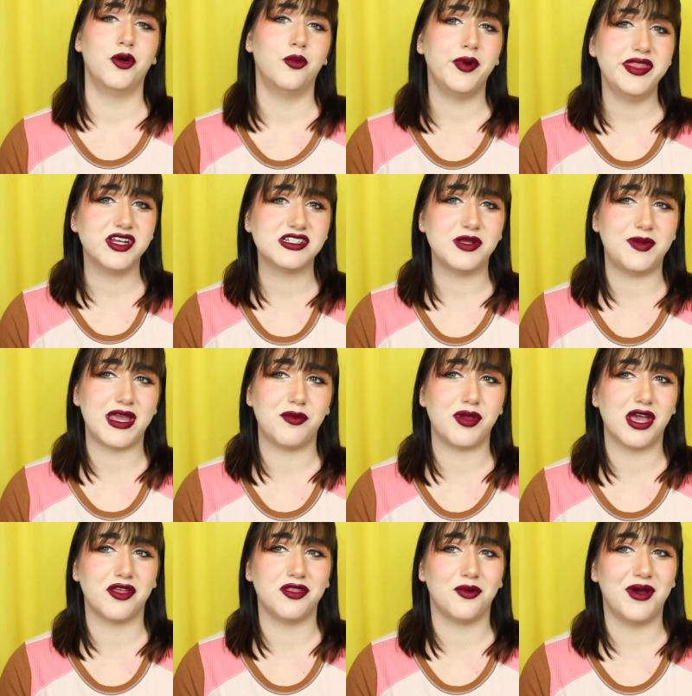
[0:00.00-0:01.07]
when there's a
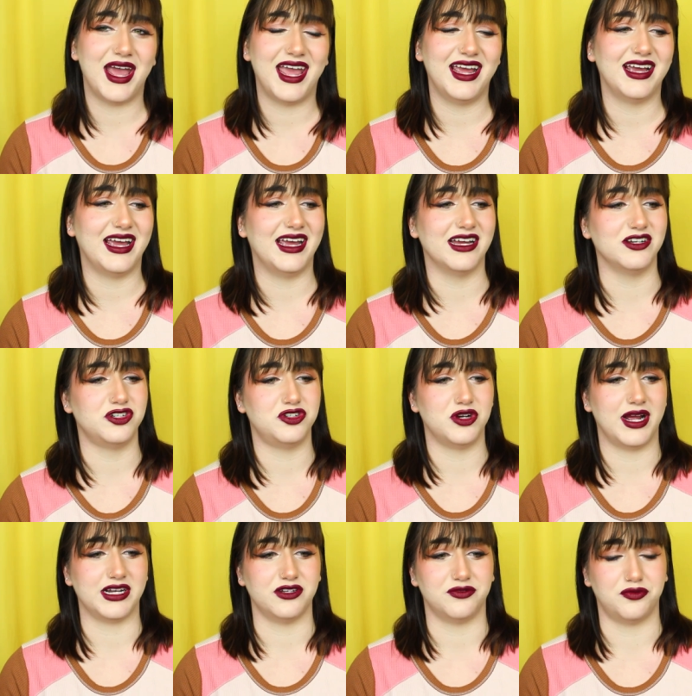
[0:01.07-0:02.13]
baby on the way and
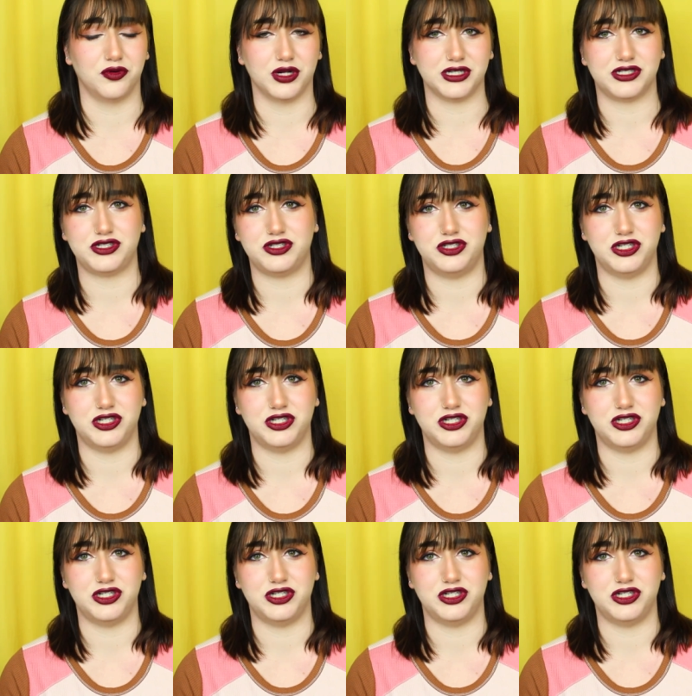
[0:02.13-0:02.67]
trying to force